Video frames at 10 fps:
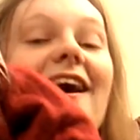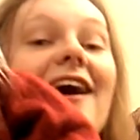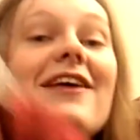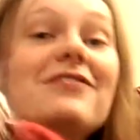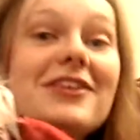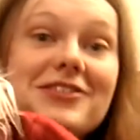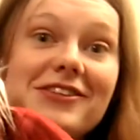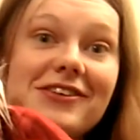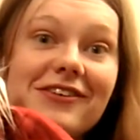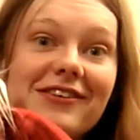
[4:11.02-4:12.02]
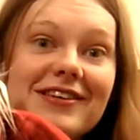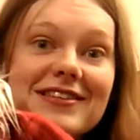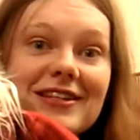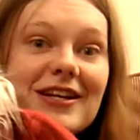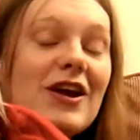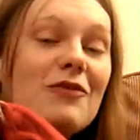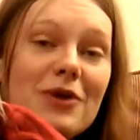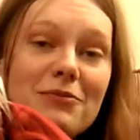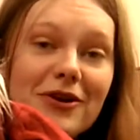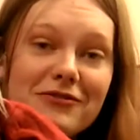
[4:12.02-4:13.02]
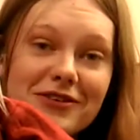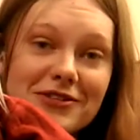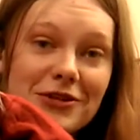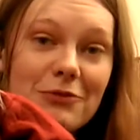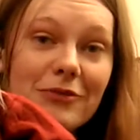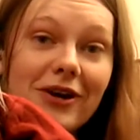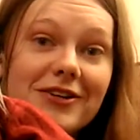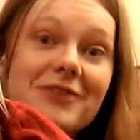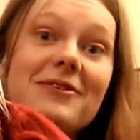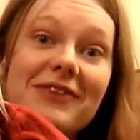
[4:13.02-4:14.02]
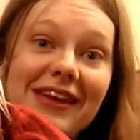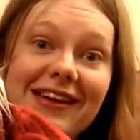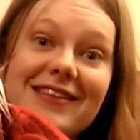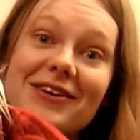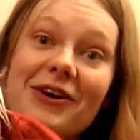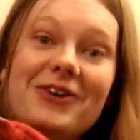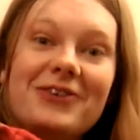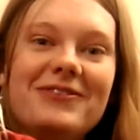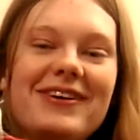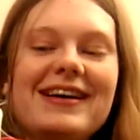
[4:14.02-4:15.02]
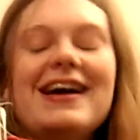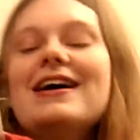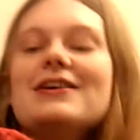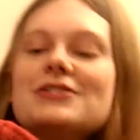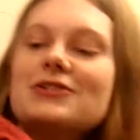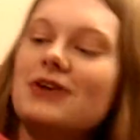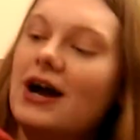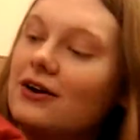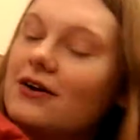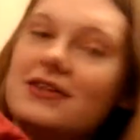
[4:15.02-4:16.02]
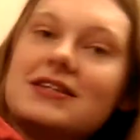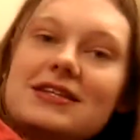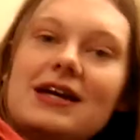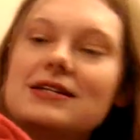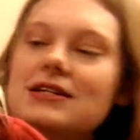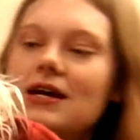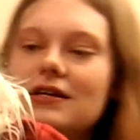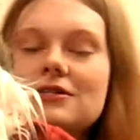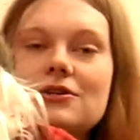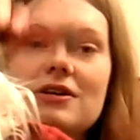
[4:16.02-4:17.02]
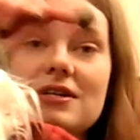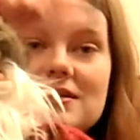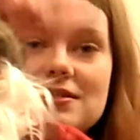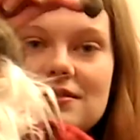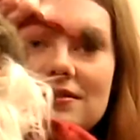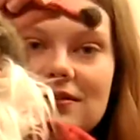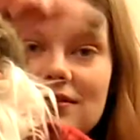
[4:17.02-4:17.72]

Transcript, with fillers: I've literally gone crazy. My boyfriend is going to murder me when he gets home. so I got this Santa and he's got his